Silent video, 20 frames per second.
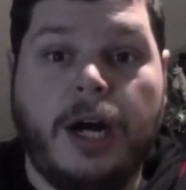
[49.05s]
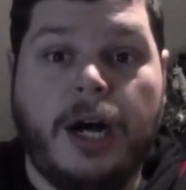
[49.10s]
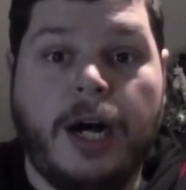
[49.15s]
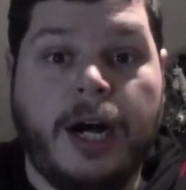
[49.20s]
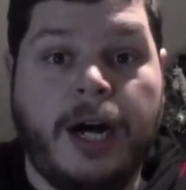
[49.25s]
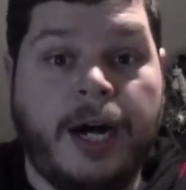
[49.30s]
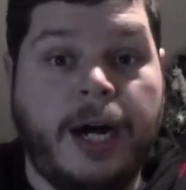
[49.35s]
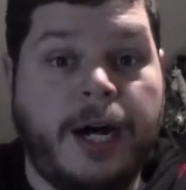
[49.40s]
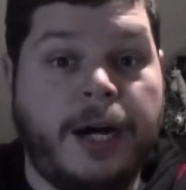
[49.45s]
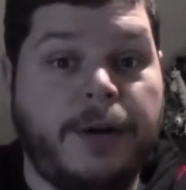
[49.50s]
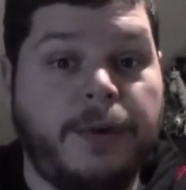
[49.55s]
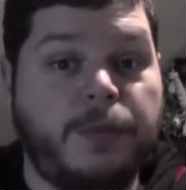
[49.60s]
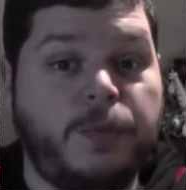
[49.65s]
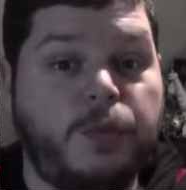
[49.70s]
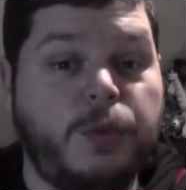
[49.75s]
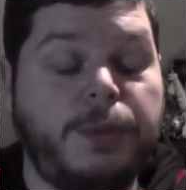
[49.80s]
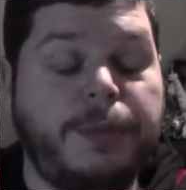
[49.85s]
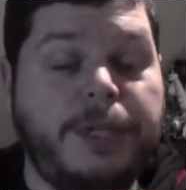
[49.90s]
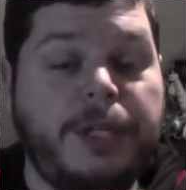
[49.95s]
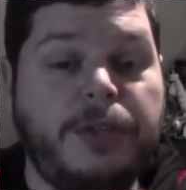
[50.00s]

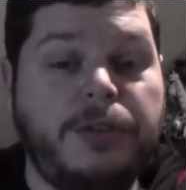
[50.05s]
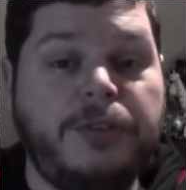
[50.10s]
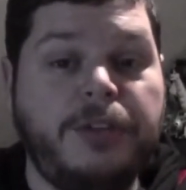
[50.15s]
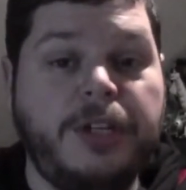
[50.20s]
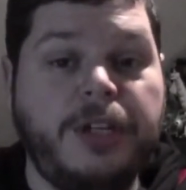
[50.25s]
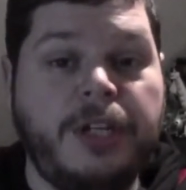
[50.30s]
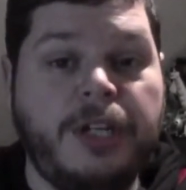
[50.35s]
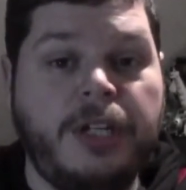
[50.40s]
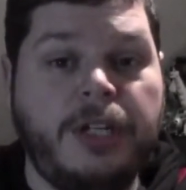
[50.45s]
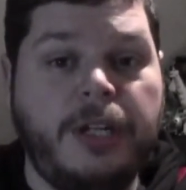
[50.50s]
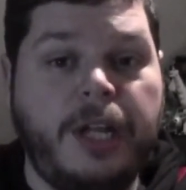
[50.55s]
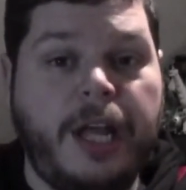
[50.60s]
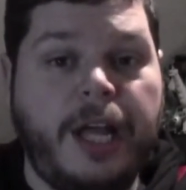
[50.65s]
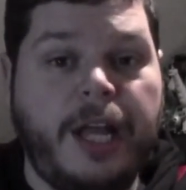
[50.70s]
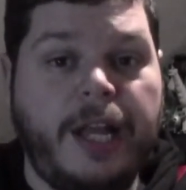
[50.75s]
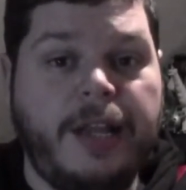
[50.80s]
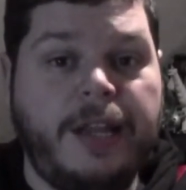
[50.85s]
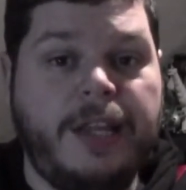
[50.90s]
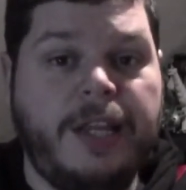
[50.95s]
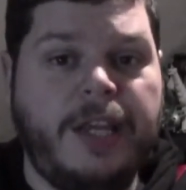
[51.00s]
We'll be using
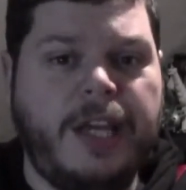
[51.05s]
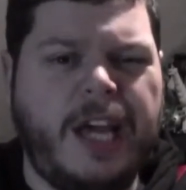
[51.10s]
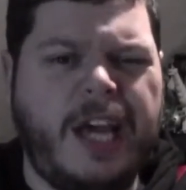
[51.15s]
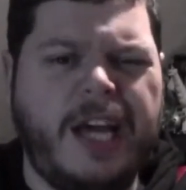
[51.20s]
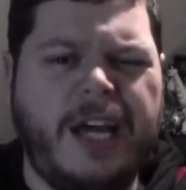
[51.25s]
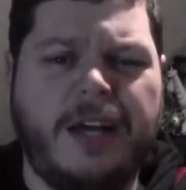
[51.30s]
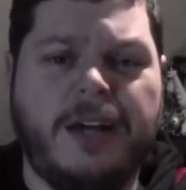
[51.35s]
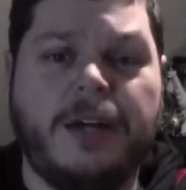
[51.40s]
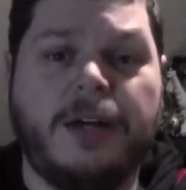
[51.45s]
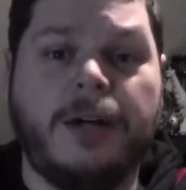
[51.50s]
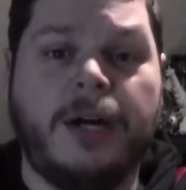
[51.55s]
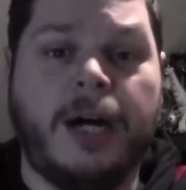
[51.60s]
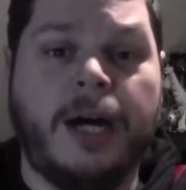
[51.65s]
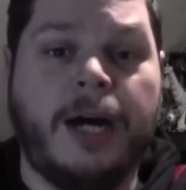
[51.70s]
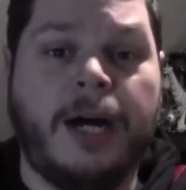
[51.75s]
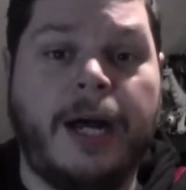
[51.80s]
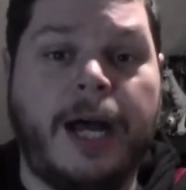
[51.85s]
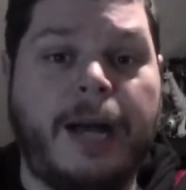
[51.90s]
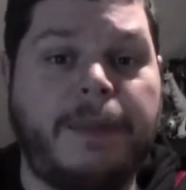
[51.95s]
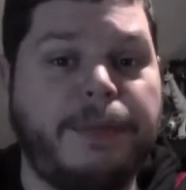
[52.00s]
the
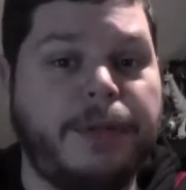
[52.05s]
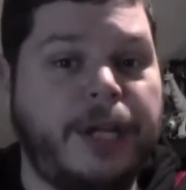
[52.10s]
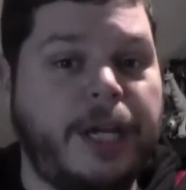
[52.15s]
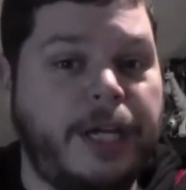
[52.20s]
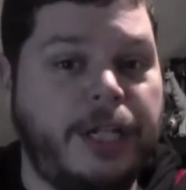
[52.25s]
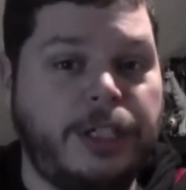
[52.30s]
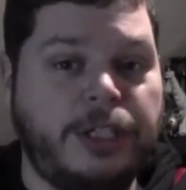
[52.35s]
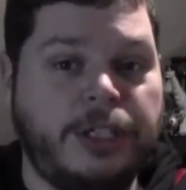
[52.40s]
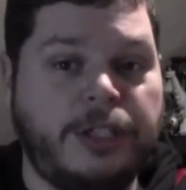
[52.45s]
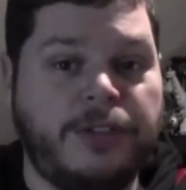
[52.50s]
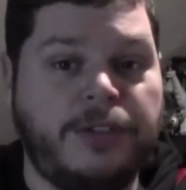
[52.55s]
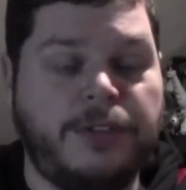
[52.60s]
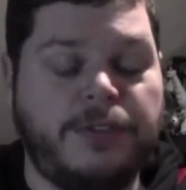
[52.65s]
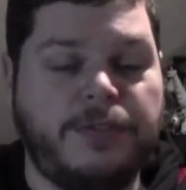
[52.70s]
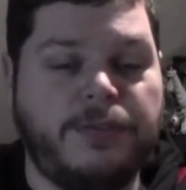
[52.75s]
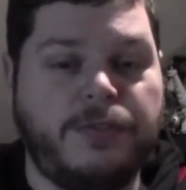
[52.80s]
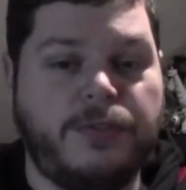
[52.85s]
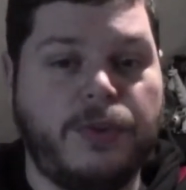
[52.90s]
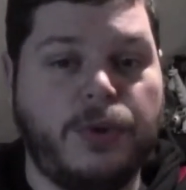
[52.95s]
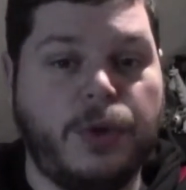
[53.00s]
applications
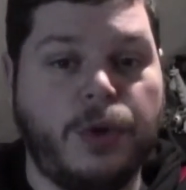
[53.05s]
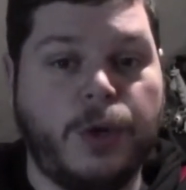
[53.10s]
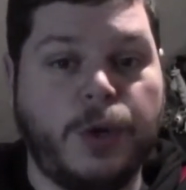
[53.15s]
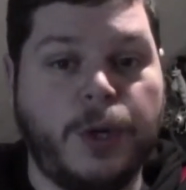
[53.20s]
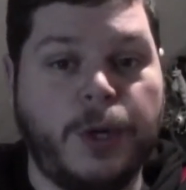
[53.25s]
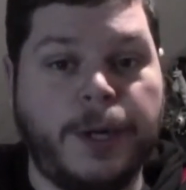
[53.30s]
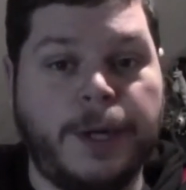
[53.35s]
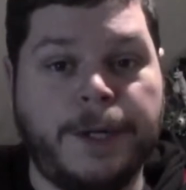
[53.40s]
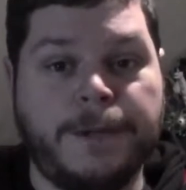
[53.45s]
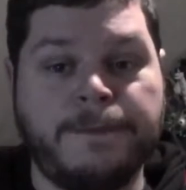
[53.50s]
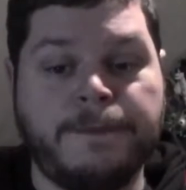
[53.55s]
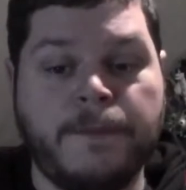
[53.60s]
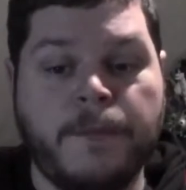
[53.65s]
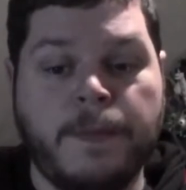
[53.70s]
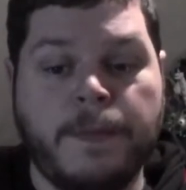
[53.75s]
for